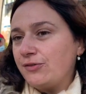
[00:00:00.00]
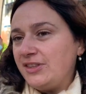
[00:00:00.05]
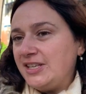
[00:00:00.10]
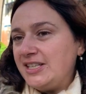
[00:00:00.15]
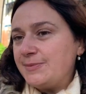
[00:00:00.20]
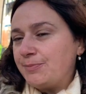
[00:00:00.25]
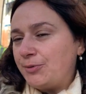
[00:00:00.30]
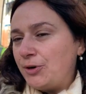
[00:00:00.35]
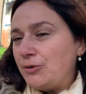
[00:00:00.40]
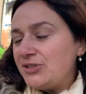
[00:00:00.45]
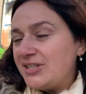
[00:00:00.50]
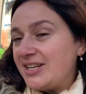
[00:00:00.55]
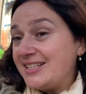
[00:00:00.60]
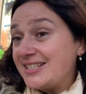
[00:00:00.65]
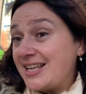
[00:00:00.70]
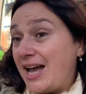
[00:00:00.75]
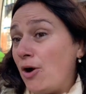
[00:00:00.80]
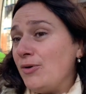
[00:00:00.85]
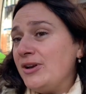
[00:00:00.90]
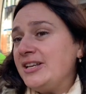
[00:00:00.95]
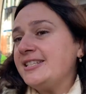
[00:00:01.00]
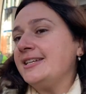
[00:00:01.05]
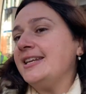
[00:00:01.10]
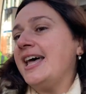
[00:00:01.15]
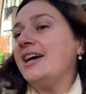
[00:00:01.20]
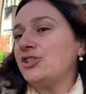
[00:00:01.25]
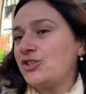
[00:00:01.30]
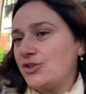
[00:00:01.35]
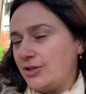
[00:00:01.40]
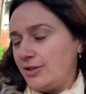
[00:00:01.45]
these protests, how
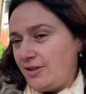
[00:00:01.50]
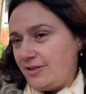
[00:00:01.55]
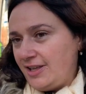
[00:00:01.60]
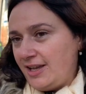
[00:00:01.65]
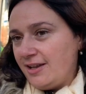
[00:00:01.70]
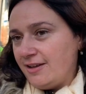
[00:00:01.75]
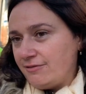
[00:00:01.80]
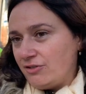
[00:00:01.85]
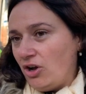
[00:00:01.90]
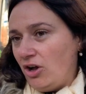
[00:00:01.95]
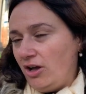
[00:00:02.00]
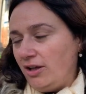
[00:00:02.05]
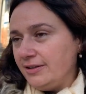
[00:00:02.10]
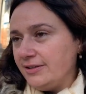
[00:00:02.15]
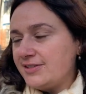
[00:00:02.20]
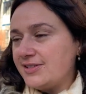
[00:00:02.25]
international they have gone.